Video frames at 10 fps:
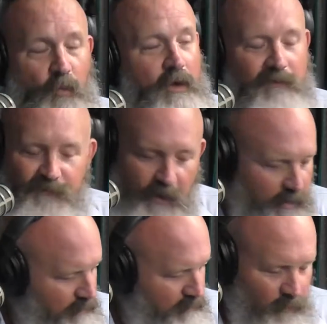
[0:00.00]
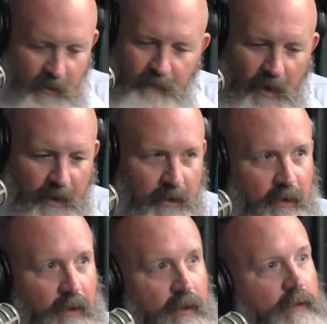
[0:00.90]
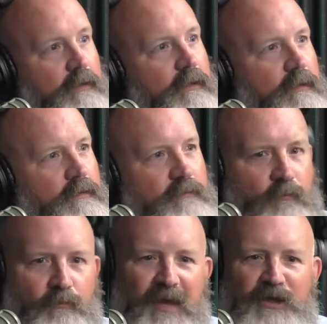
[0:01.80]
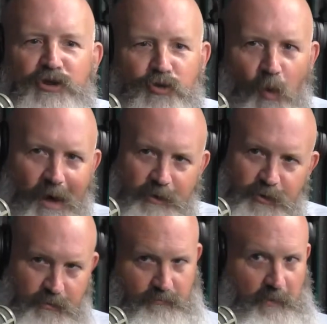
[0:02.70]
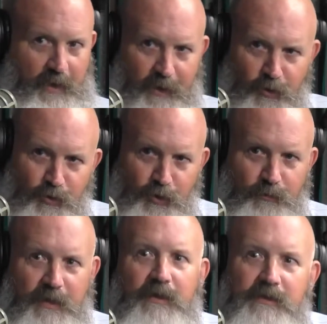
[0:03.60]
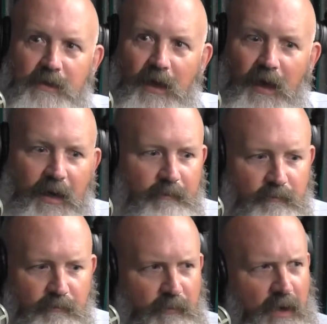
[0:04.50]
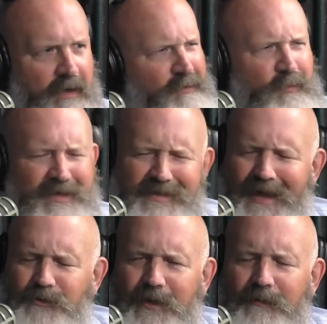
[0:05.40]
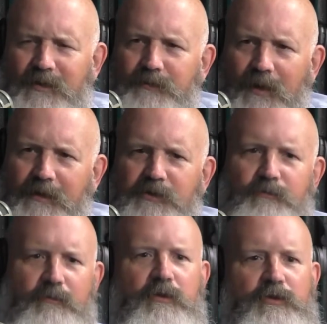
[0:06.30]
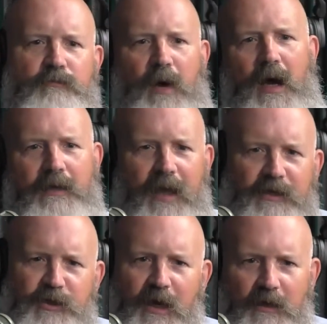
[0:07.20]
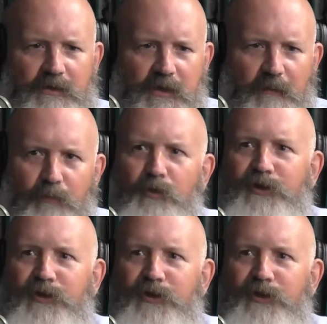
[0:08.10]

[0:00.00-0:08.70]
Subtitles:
One of my binge watch like YouTube things. A guy named I don't know what his actual name is, but his podcast channel is Booth